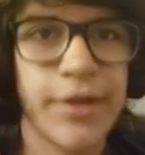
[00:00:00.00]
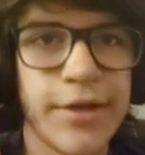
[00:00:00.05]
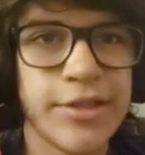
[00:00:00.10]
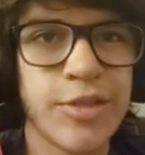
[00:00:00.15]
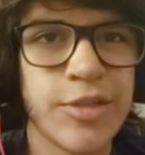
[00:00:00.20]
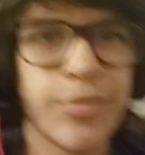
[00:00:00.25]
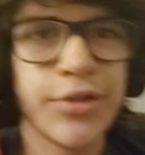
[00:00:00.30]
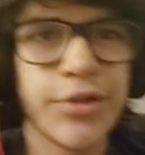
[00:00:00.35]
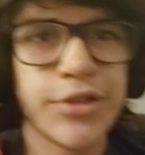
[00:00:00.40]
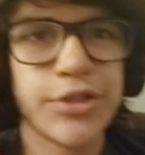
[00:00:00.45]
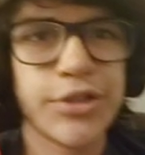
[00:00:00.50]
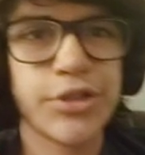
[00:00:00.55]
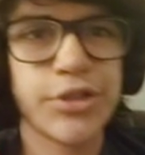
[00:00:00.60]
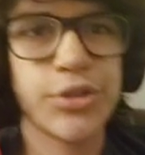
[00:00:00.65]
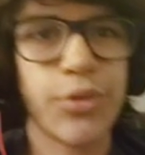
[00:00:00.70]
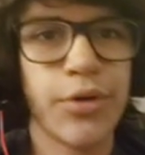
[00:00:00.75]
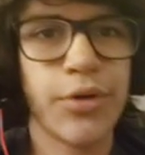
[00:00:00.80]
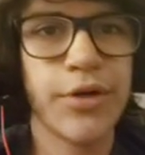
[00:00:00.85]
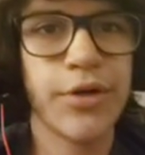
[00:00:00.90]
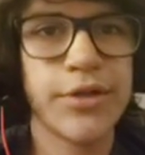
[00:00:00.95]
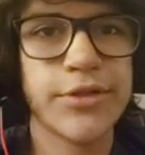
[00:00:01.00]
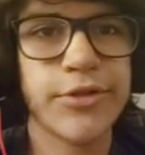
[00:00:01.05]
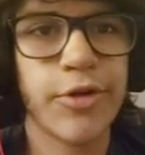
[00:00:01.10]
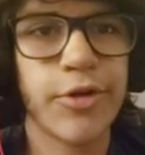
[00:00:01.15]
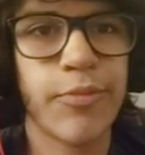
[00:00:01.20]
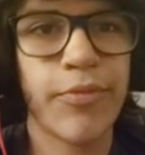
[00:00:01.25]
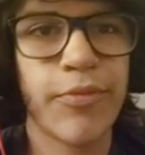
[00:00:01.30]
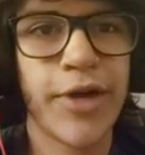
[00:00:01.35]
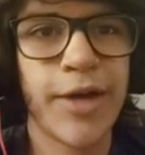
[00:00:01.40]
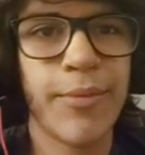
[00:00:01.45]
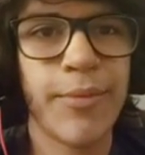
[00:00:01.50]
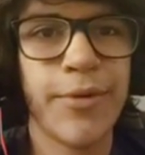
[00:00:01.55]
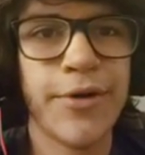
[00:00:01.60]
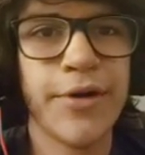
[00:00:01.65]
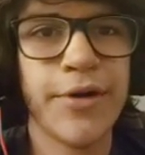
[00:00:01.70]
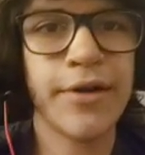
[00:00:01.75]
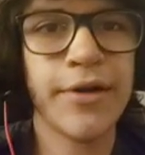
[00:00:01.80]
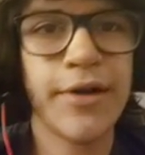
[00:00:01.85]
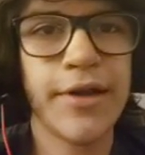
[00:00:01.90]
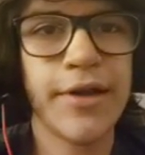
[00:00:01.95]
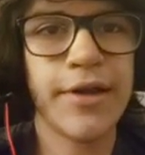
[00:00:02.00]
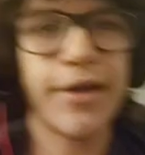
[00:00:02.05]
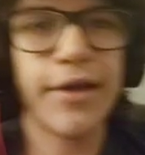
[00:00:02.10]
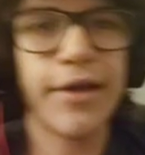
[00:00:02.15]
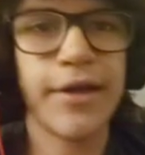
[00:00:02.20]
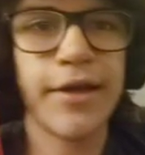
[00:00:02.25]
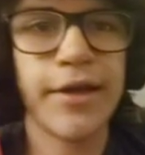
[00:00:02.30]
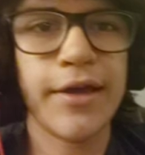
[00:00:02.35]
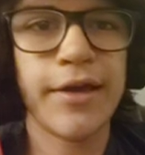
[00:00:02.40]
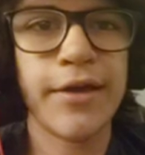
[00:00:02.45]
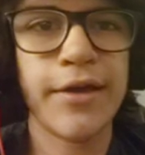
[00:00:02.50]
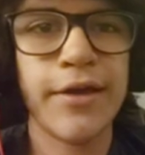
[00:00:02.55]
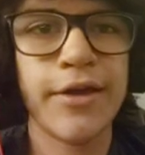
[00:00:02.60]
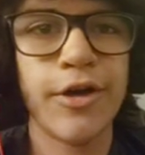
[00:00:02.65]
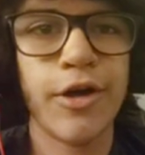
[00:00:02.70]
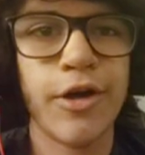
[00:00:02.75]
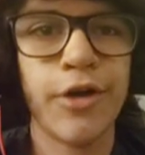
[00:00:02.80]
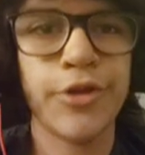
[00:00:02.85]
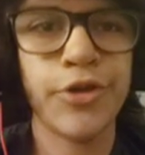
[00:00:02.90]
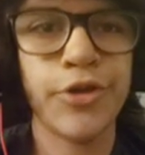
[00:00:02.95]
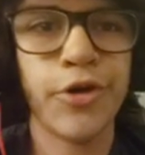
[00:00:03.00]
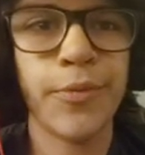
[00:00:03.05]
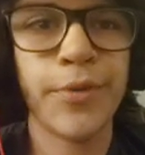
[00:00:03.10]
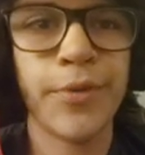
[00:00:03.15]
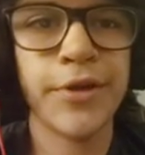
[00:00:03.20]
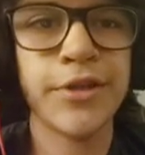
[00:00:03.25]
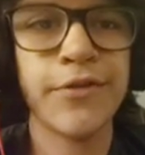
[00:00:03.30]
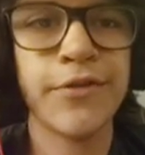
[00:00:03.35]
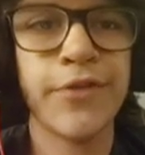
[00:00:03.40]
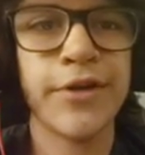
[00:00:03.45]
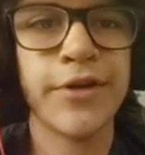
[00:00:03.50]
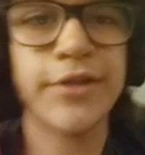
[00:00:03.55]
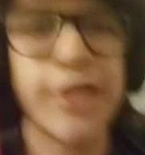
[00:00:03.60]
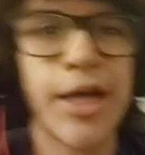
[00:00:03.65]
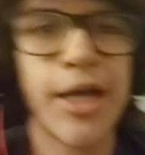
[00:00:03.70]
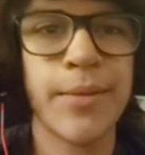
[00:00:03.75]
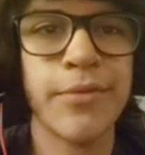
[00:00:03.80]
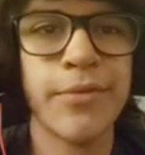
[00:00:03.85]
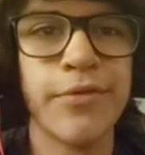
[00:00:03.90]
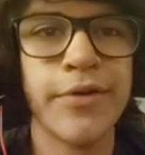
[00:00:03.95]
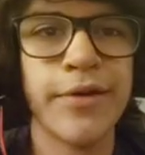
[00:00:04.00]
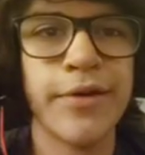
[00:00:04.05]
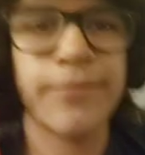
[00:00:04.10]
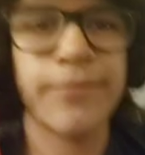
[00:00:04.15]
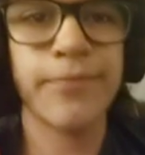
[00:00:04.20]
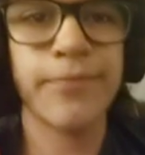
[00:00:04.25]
It's a bit short, so I'll probably put it in A. Although I'll put it at the very top of A.